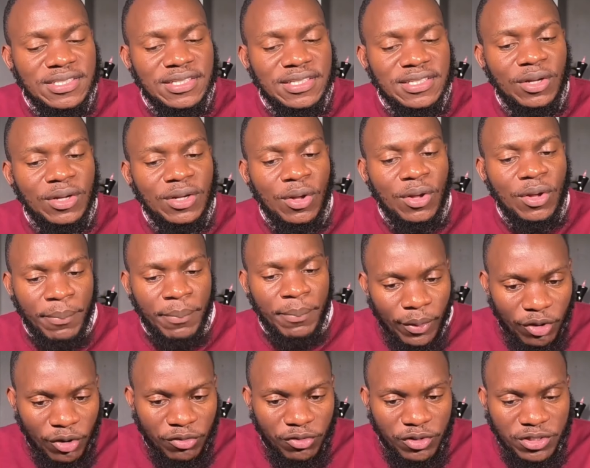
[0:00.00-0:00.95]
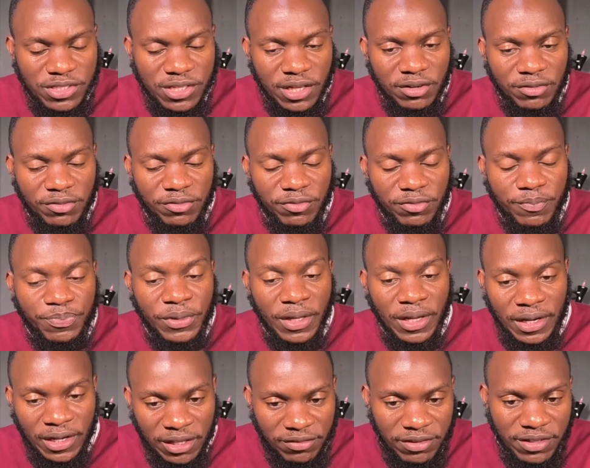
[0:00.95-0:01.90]
be aware of yourself,
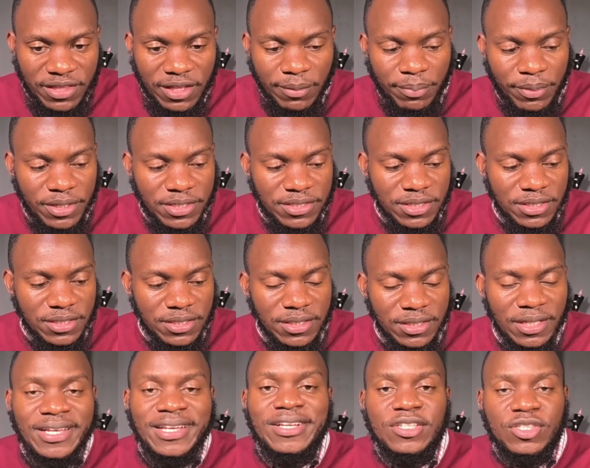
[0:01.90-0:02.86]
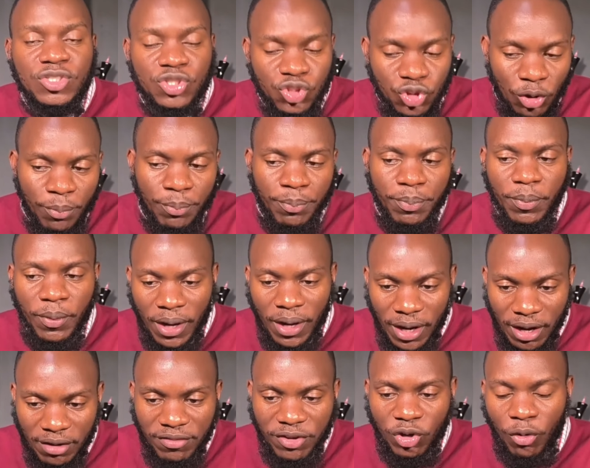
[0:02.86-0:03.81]
live in the present, stop
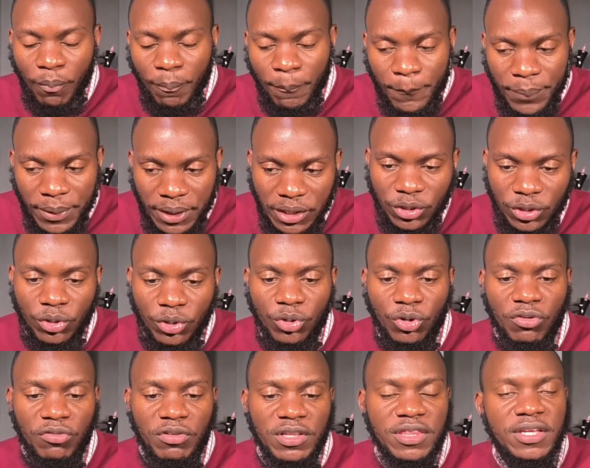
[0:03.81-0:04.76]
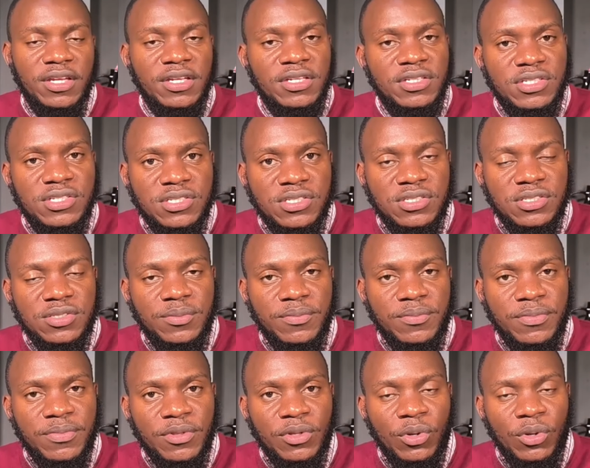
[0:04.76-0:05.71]
having opinion over things.
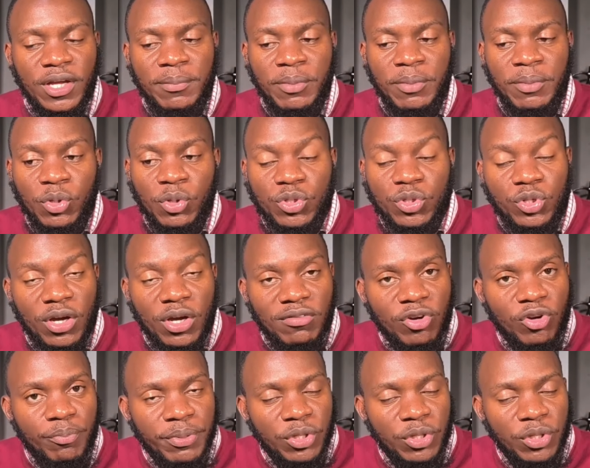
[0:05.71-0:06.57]
Okay, because when you have an opinion